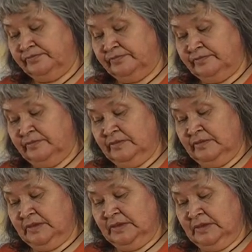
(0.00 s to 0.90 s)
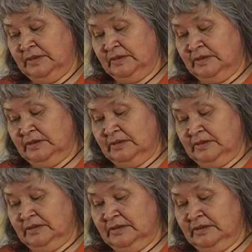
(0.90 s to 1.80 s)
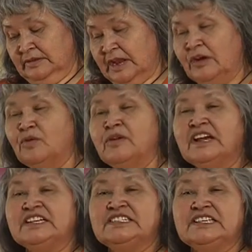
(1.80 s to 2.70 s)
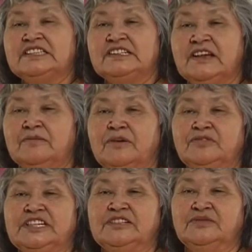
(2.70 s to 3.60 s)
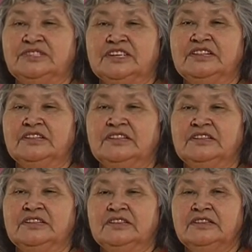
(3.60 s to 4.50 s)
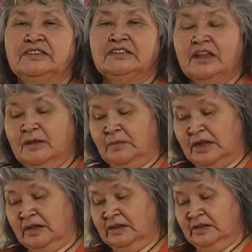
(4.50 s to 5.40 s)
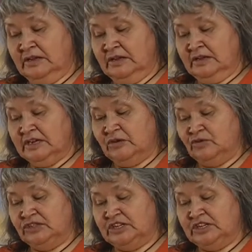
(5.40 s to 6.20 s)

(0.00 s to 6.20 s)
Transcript: At any time, someone can acknowledge good things about you, even when you least expect it.